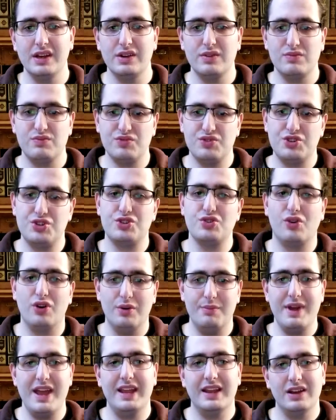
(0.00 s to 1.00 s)
Sure,
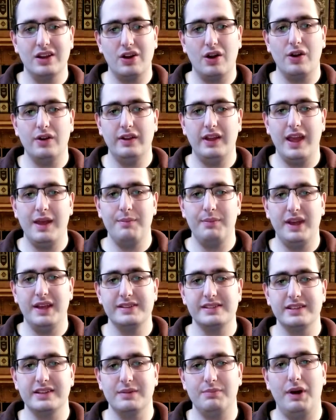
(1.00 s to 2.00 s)
making a card game
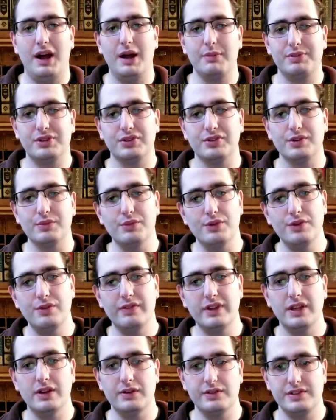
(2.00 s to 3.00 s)
based on a popular
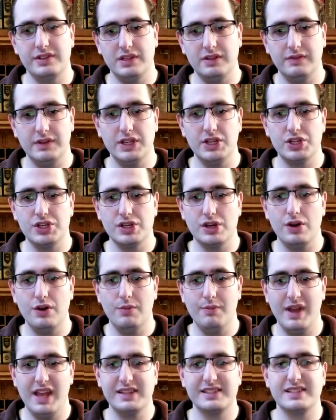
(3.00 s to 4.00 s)
movie or TV show
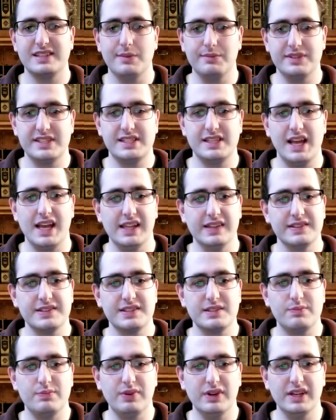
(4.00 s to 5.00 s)
makes some sense,
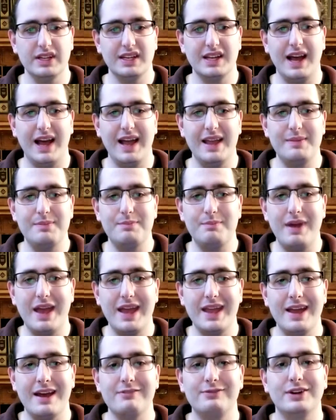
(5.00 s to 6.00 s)
but I may
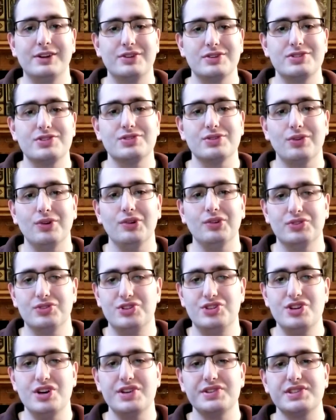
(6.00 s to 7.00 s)
have undersold
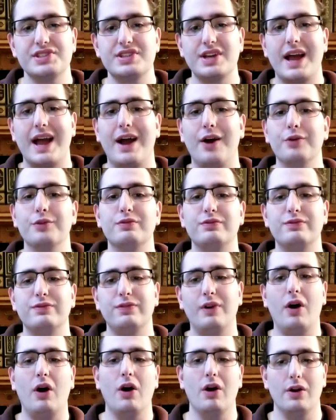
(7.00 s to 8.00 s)
just how
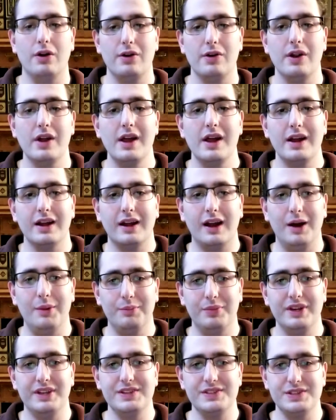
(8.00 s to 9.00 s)
far
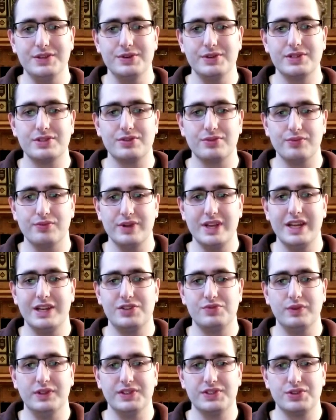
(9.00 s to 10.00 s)
companies used to reach
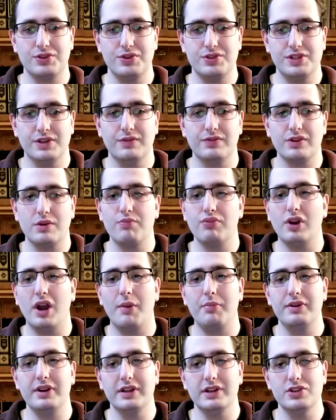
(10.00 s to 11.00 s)
when searching for a
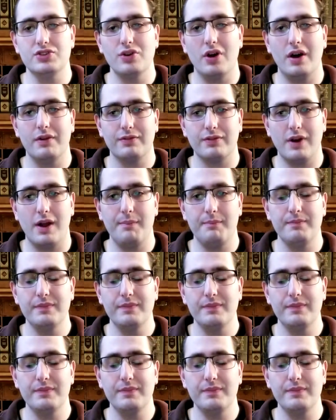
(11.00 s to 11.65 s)
property to draw from.